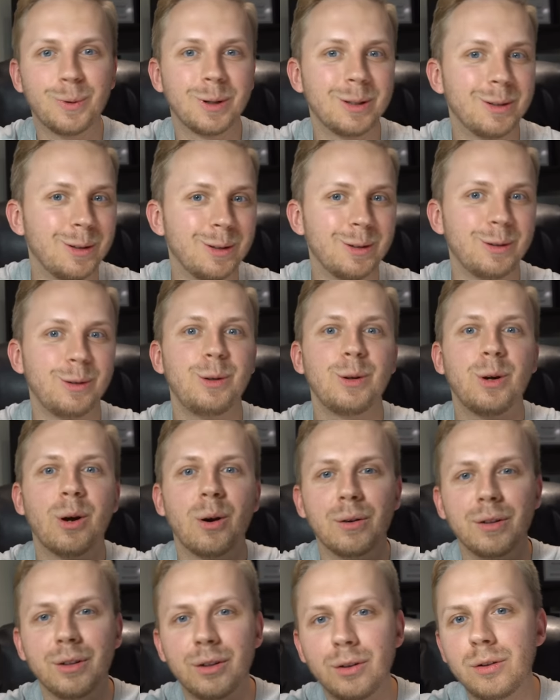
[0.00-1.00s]
what do you do? You
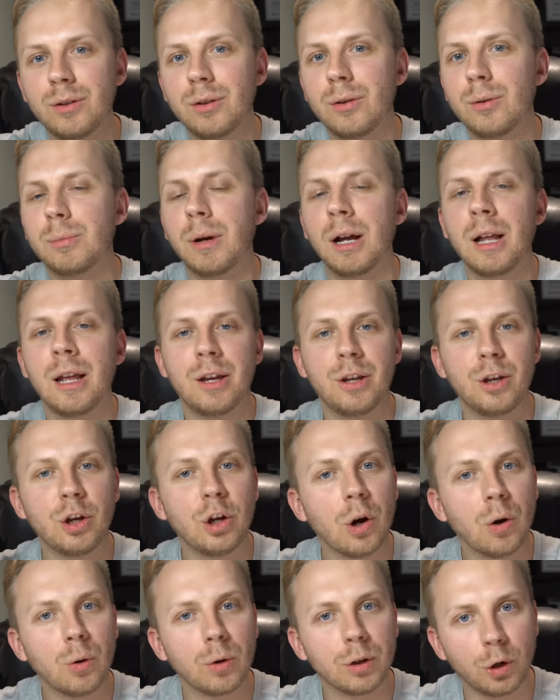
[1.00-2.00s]
go on YouTube, you
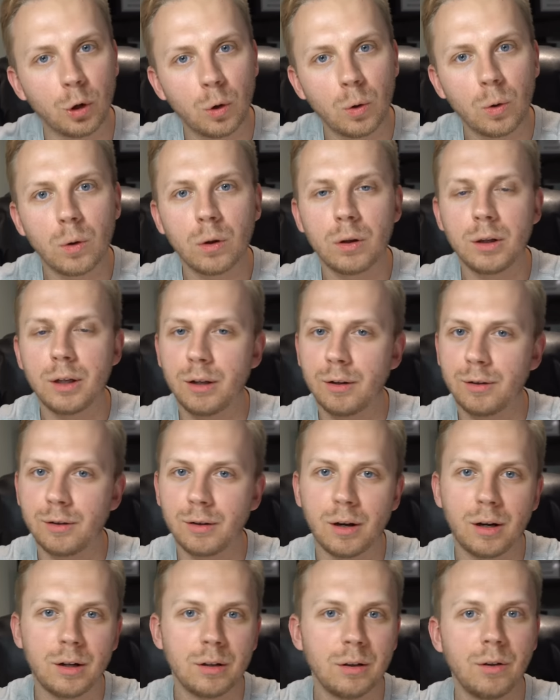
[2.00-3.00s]
go on Google, and you
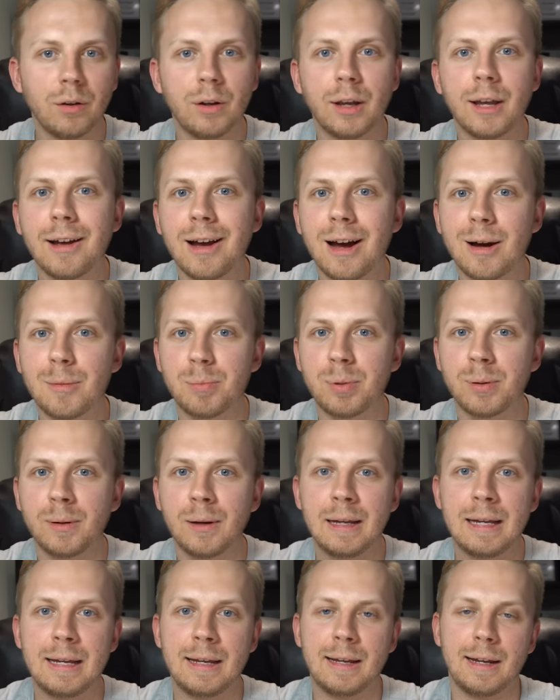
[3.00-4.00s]
start looking up
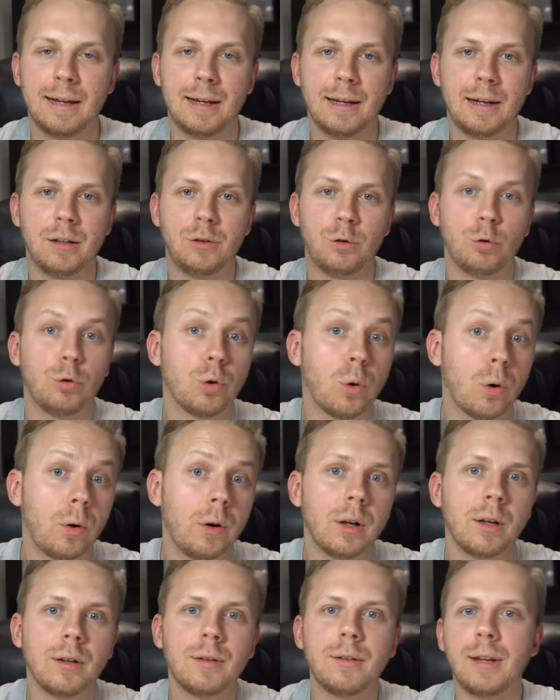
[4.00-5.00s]
uh,
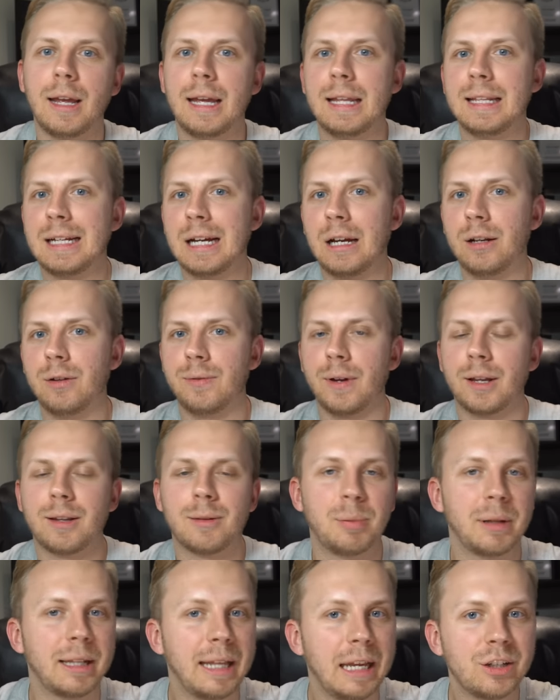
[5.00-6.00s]
tutorials and kind of
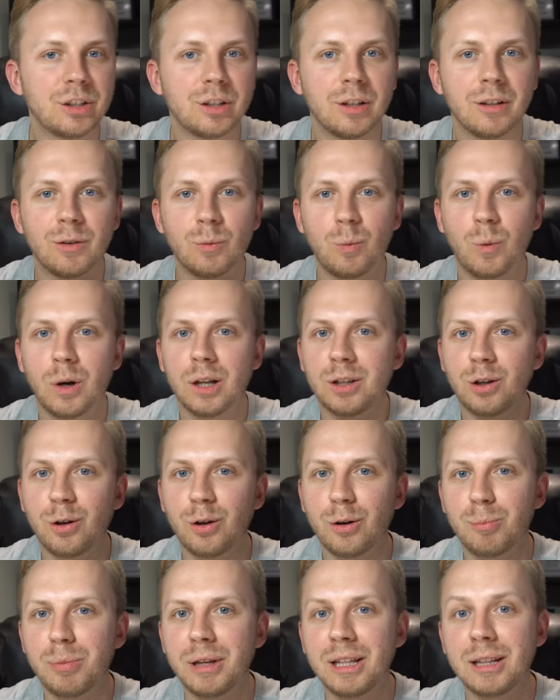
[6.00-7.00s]
explanations what
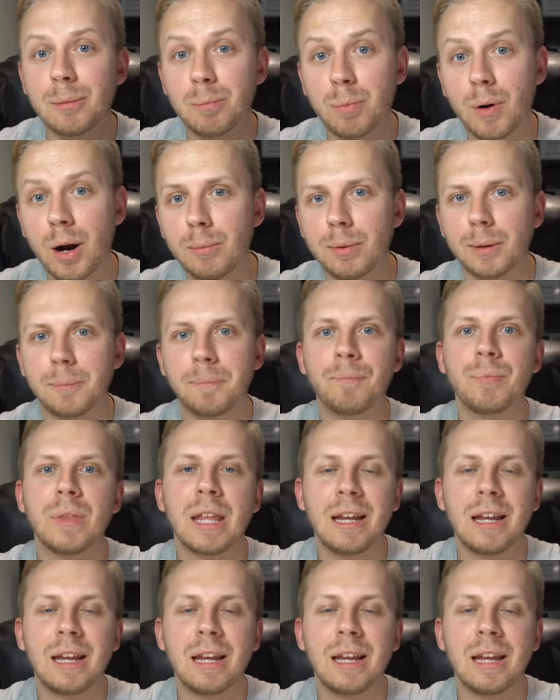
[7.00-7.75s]
could be the problem.